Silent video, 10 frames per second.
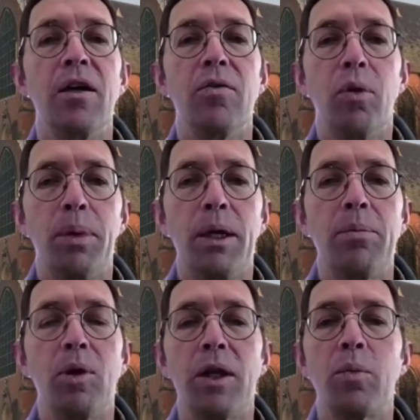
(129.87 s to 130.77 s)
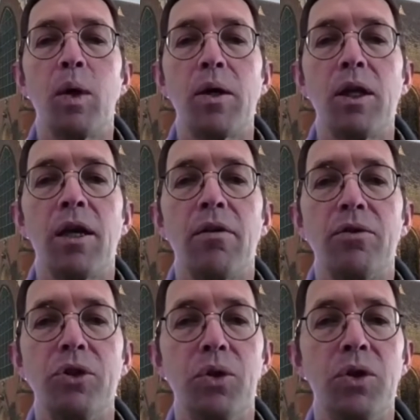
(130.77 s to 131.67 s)
for people and wildlife
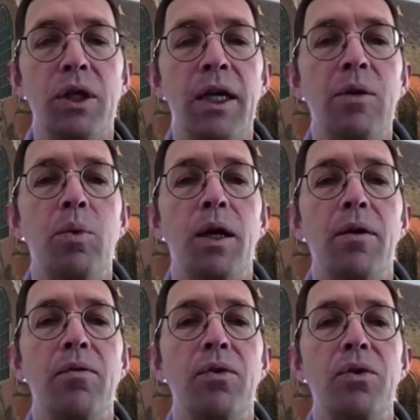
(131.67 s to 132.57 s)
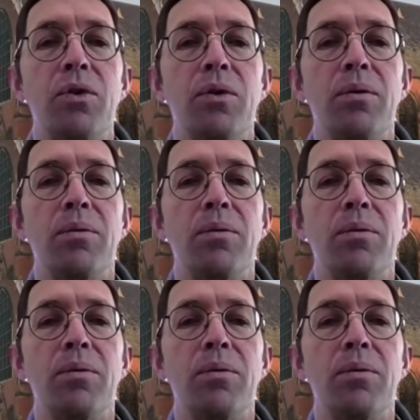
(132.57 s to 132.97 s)
due to heat waves,